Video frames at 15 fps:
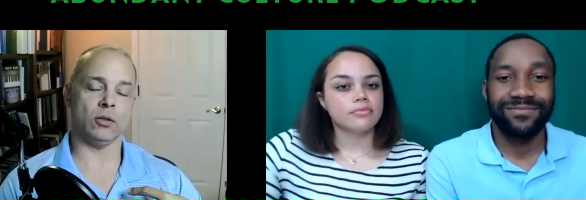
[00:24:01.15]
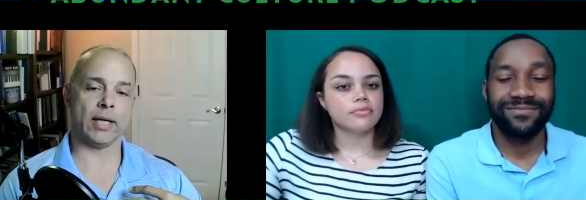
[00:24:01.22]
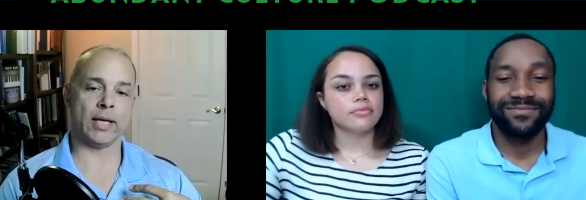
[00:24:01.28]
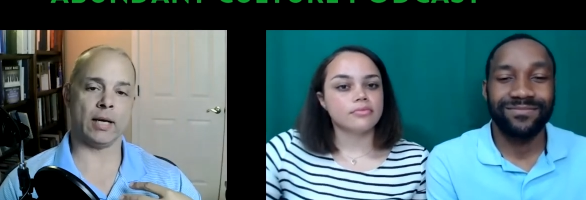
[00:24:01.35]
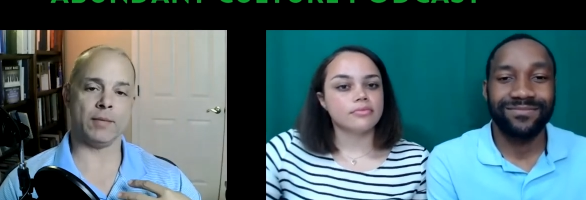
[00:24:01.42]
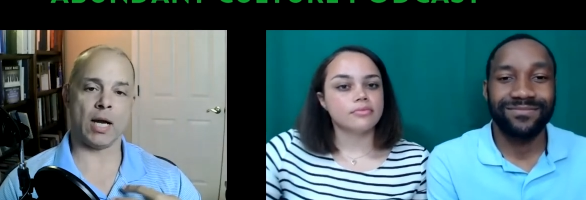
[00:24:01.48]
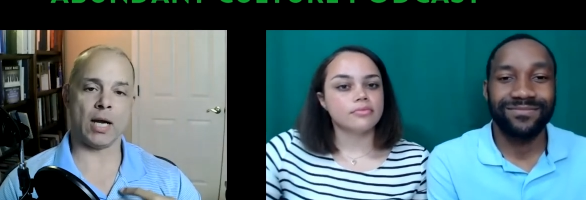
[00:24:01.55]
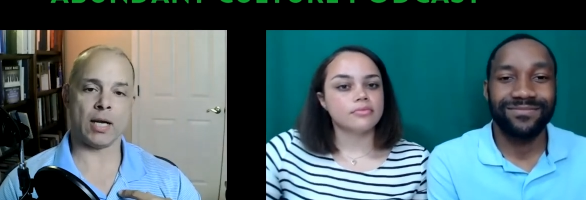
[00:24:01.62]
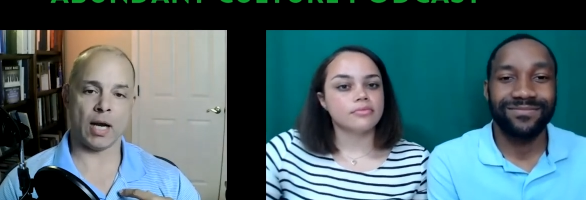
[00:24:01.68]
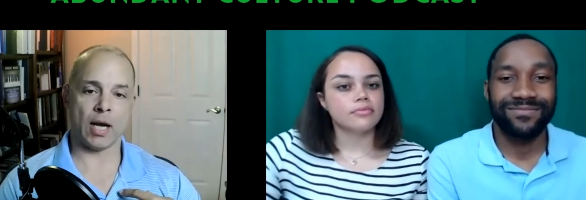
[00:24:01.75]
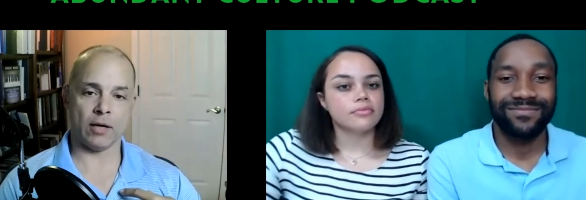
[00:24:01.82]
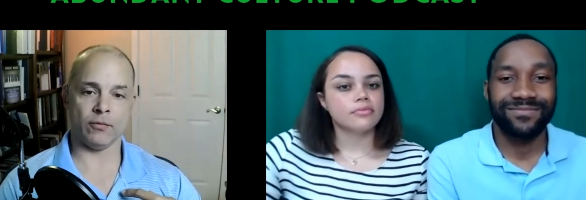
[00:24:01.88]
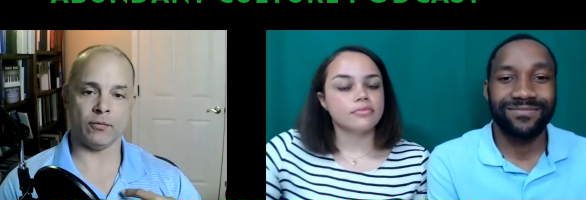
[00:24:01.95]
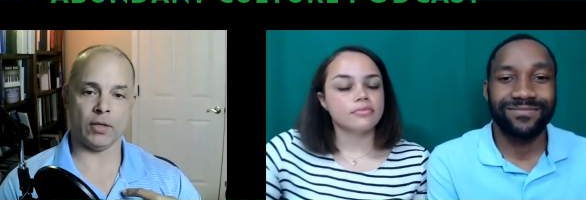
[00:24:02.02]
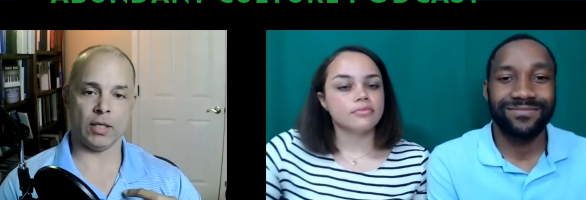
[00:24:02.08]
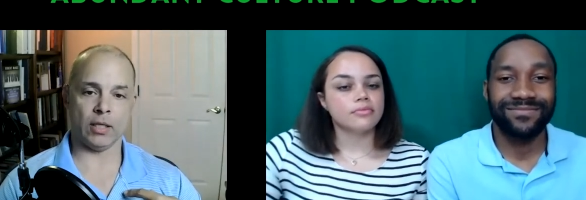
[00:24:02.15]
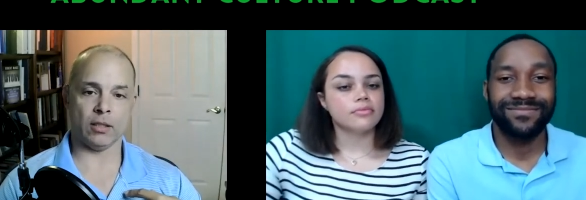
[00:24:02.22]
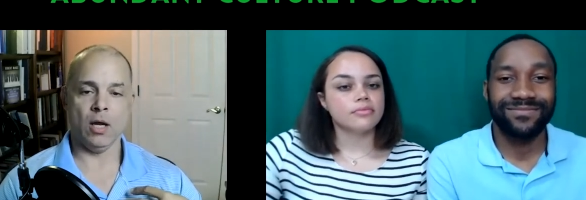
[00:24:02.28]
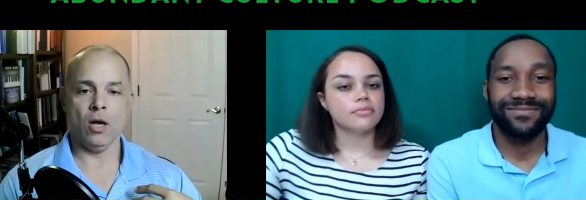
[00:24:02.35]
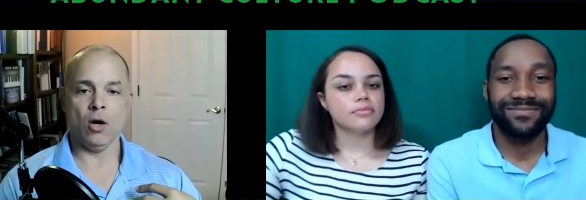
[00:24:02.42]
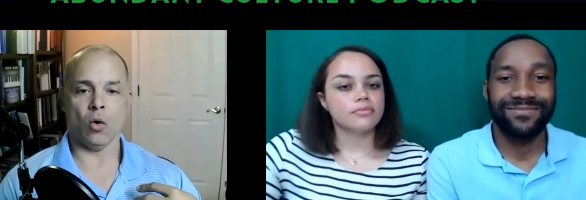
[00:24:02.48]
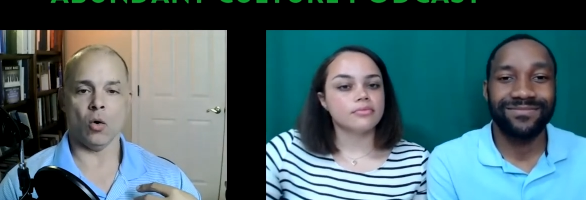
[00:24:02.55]
Speaker 1: like I'm not
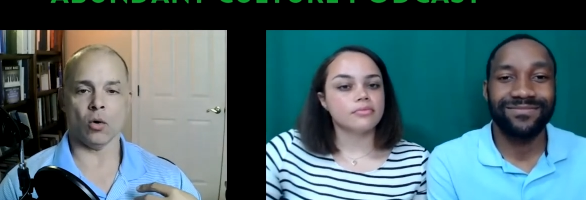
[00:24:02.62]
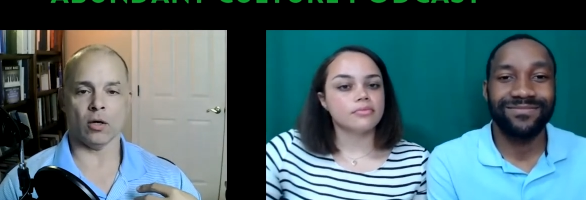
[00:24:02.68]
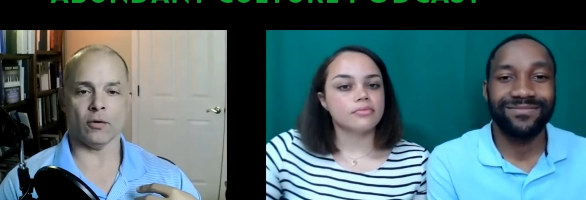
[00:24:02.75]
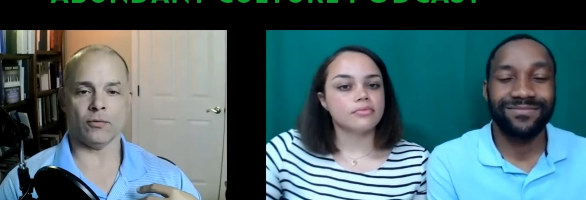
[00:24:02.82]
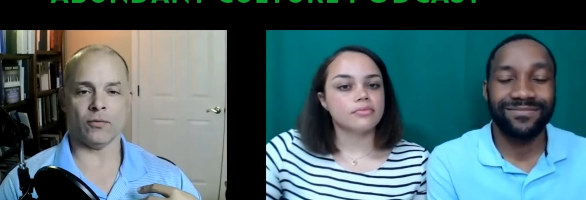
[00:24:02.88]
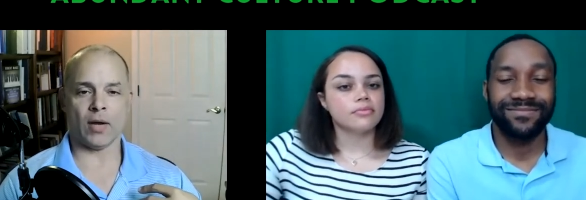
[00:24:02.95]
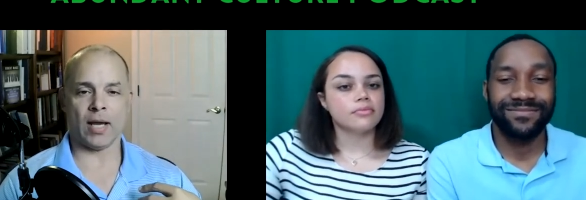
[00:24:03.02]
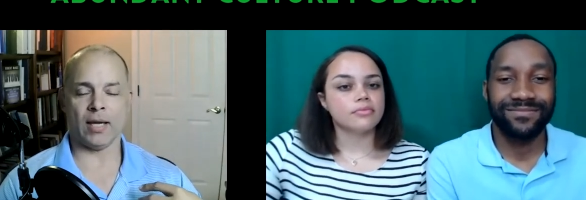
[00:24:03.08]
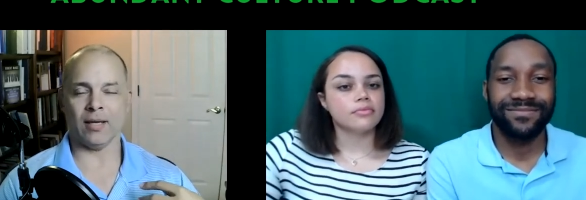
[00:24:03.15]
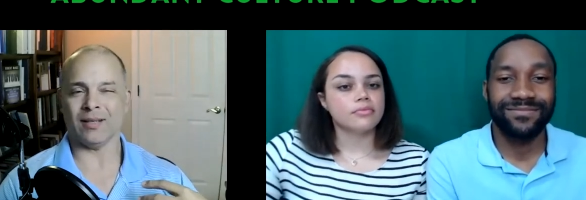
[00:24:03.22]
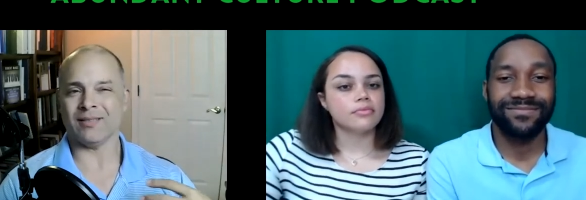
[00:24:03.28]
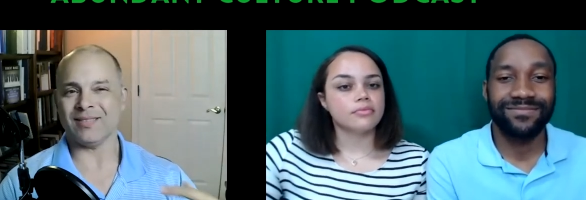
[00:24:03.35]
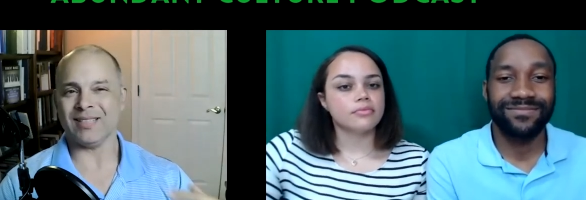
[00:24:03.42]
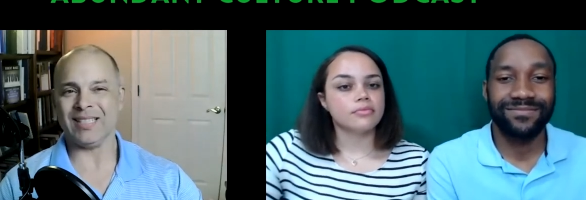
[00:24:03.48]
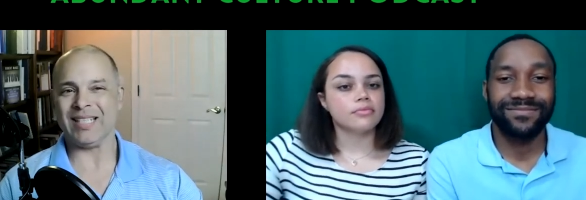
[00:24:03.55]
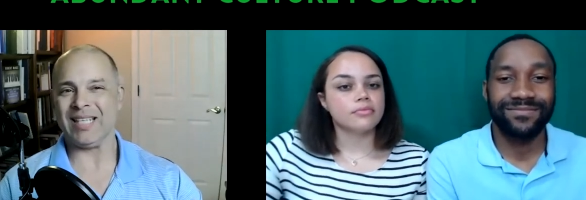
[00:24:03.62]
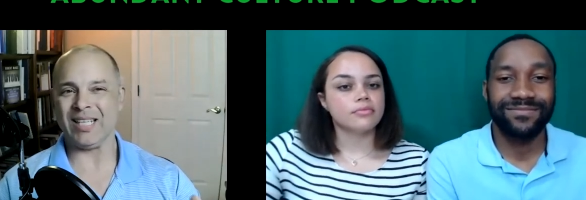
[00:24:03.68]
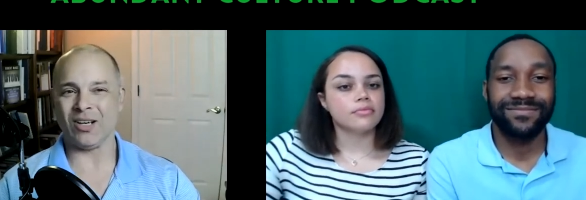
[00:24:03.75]
confident, or if I, you